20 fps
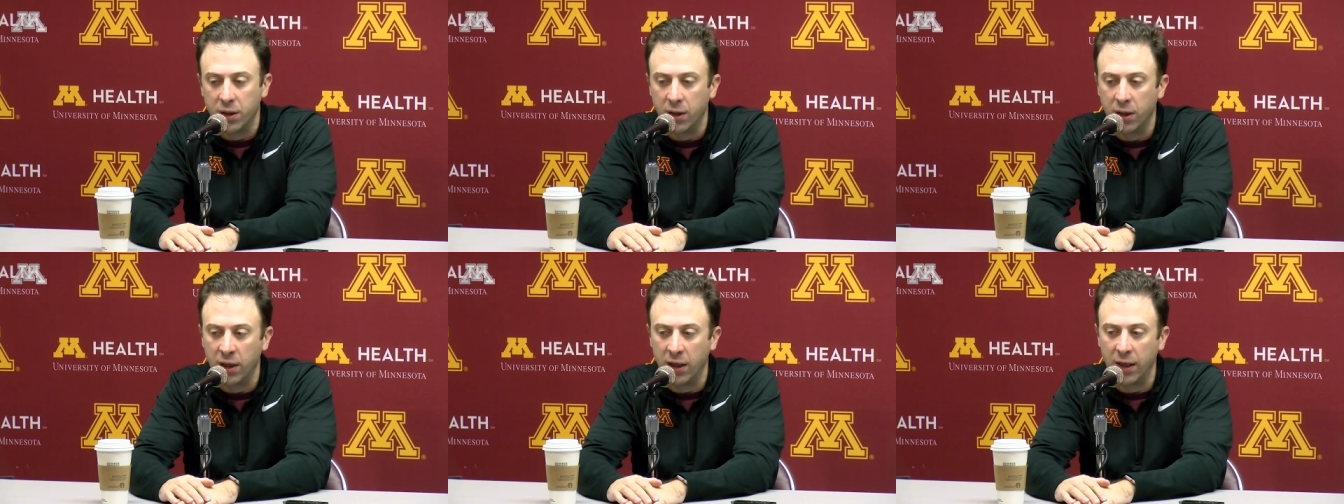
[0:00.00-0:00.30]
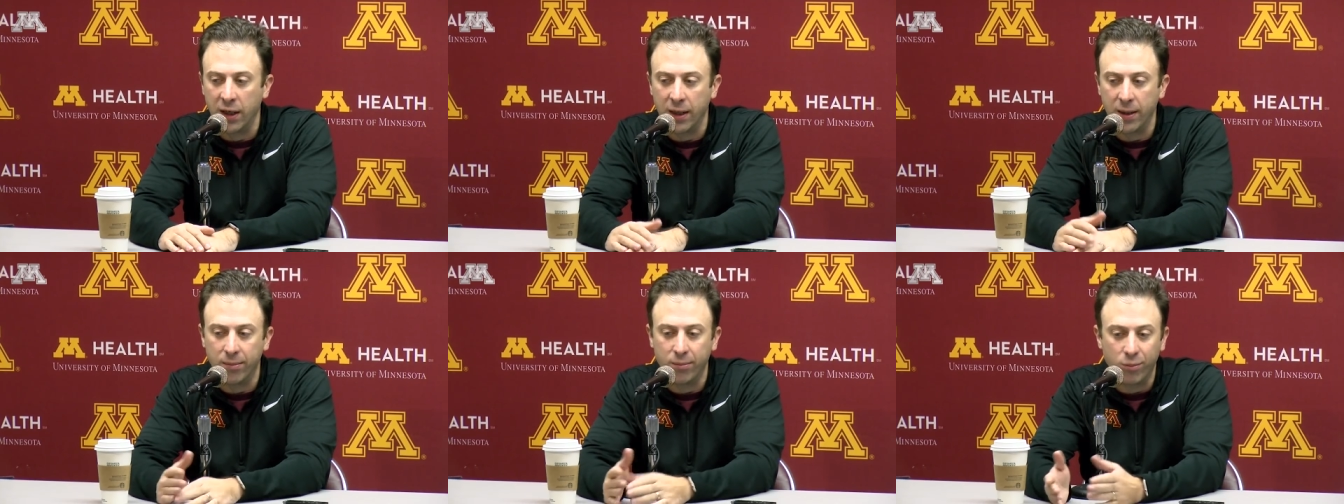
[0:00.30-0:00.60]

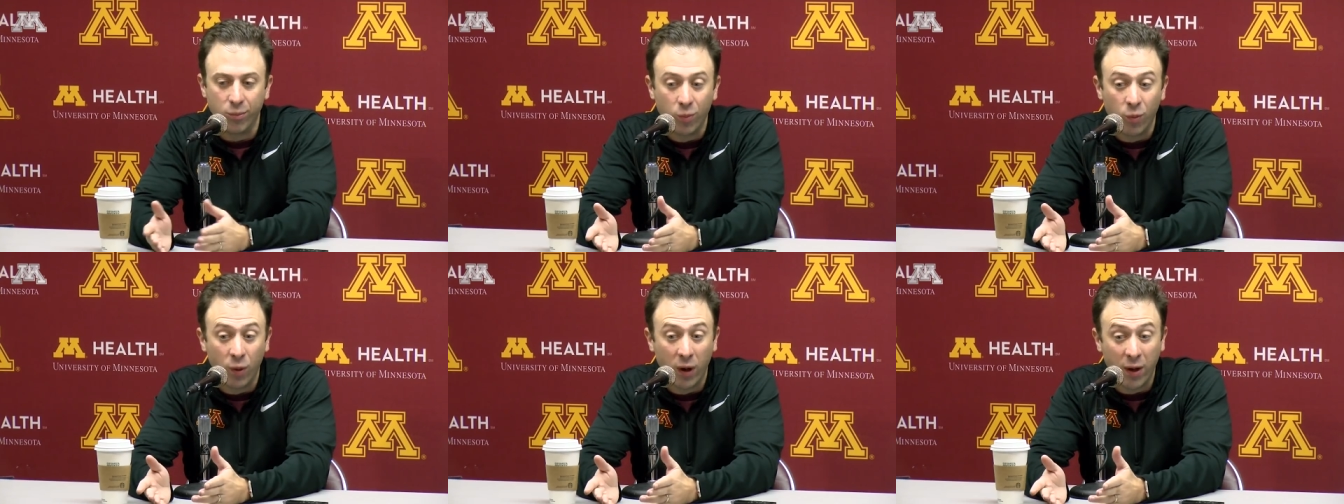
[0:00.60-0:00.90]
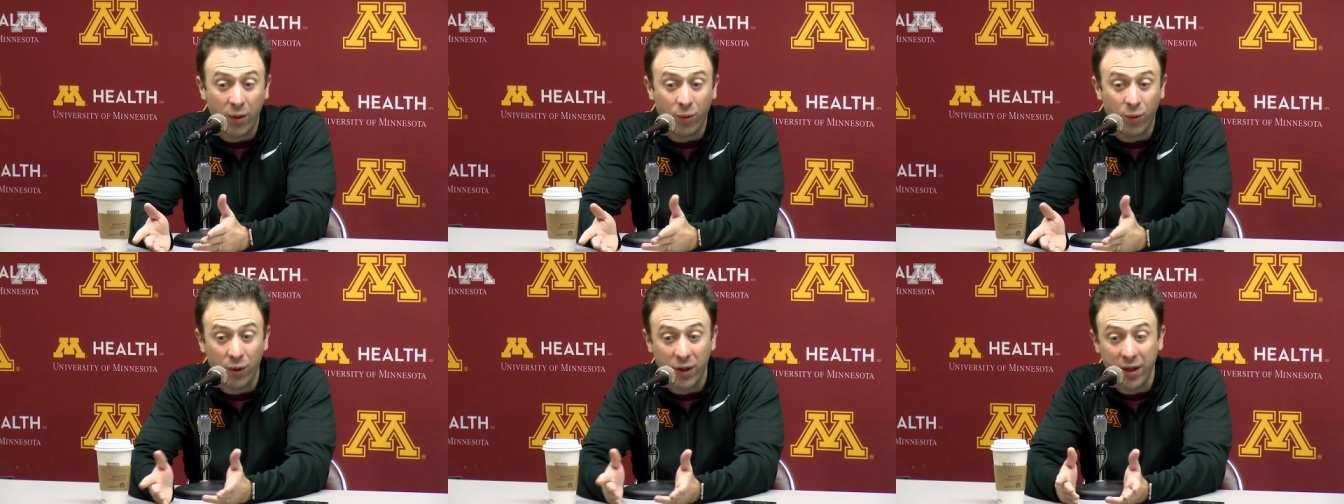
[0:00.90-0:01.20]

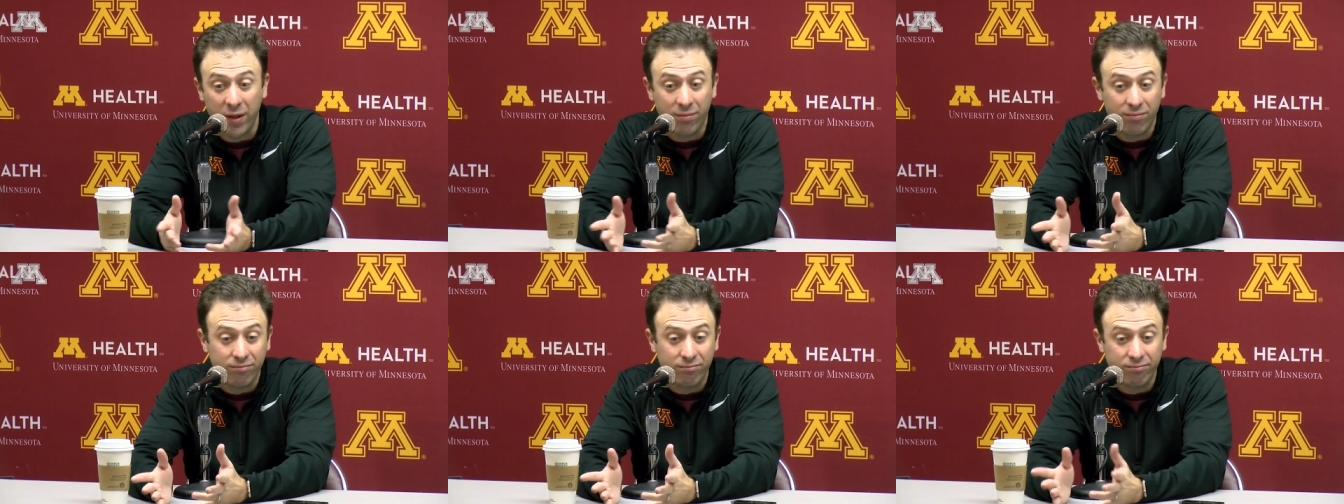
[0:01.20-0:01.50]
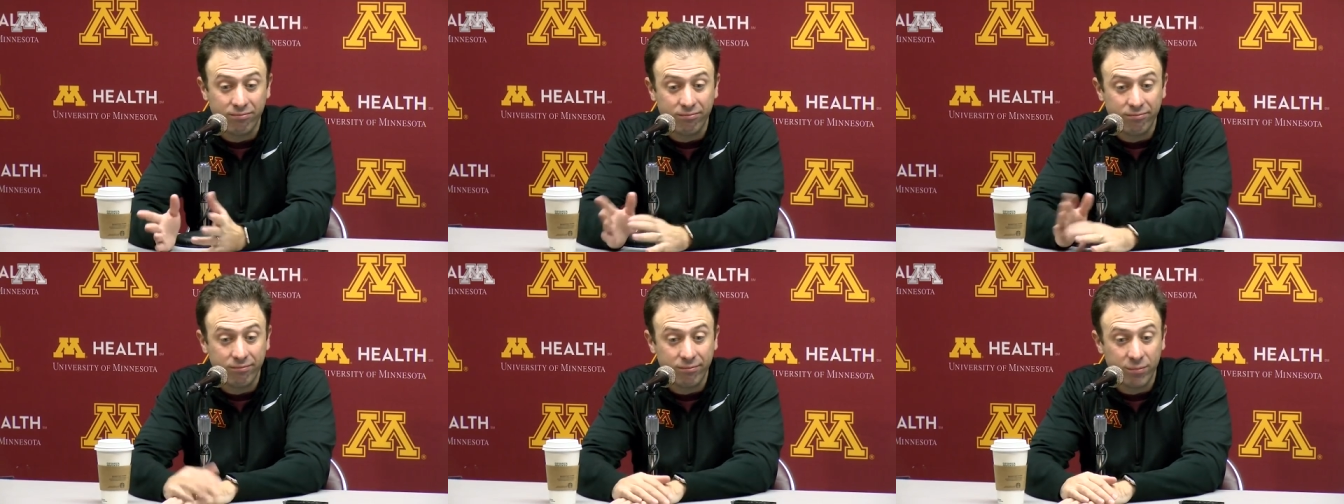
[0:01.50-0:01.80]
when we
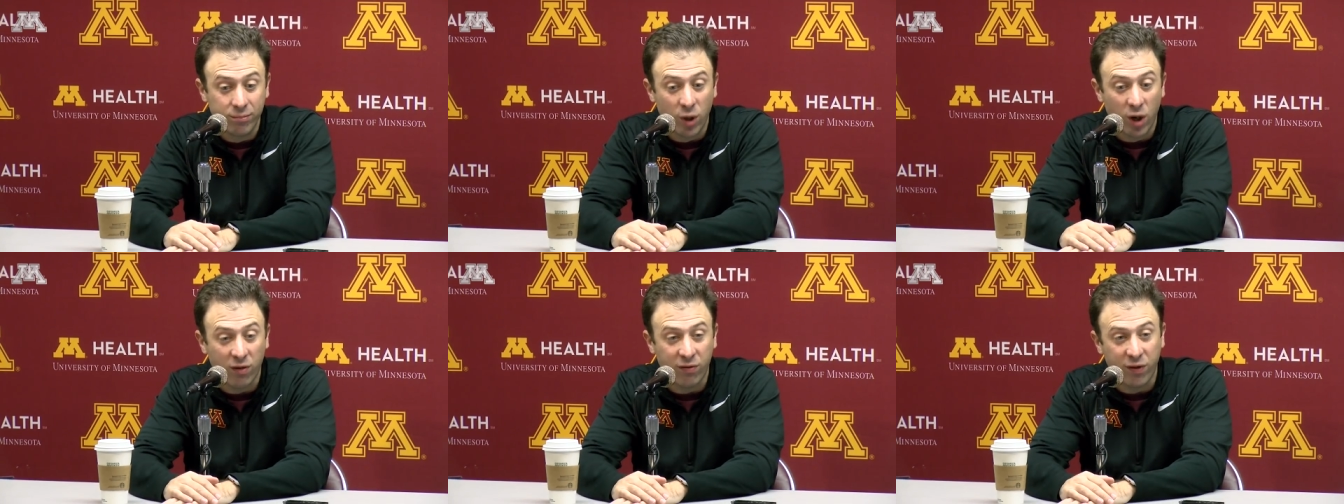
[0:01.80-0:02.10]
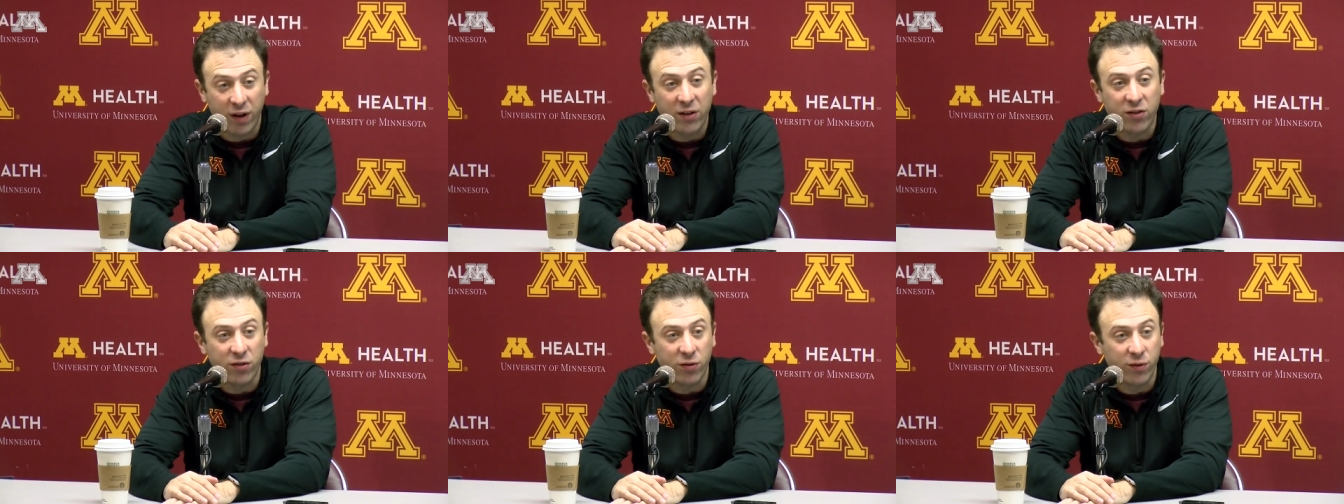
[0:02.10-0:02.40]

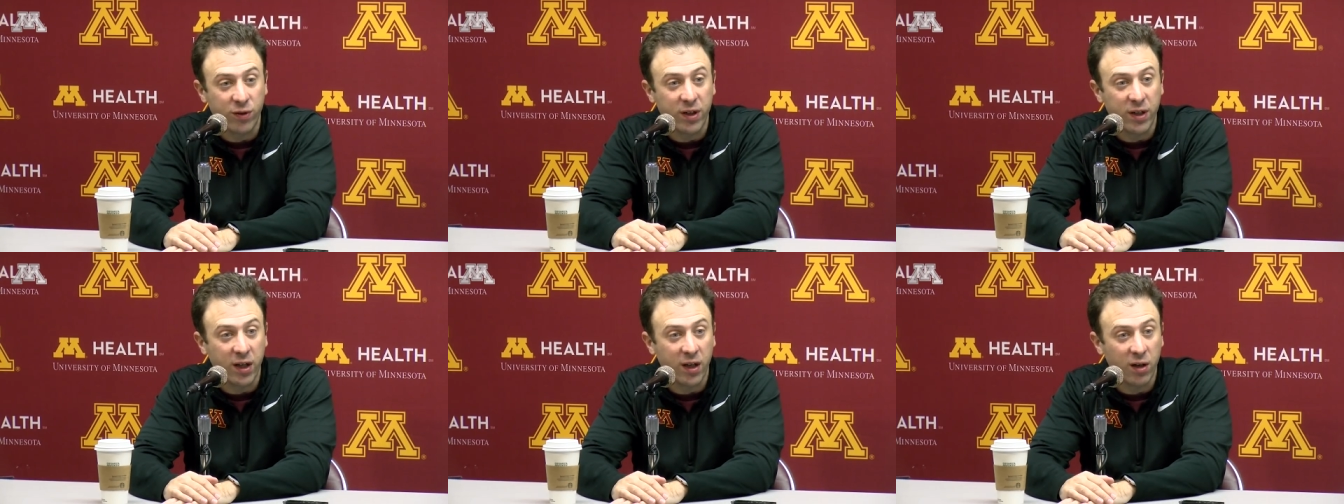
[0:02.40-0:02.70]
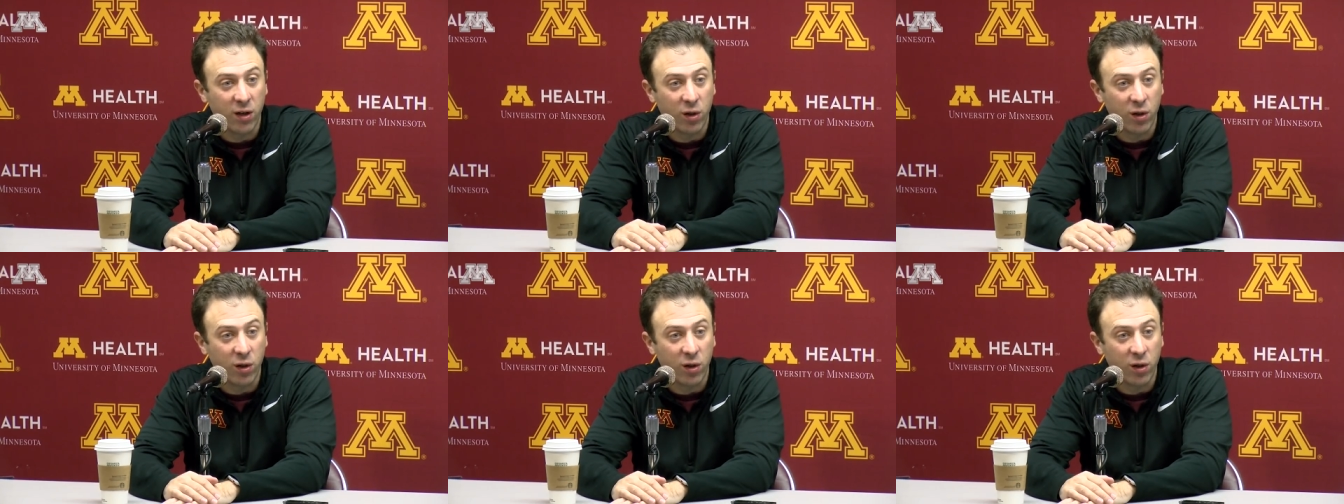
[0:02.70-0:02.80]
offensively hit a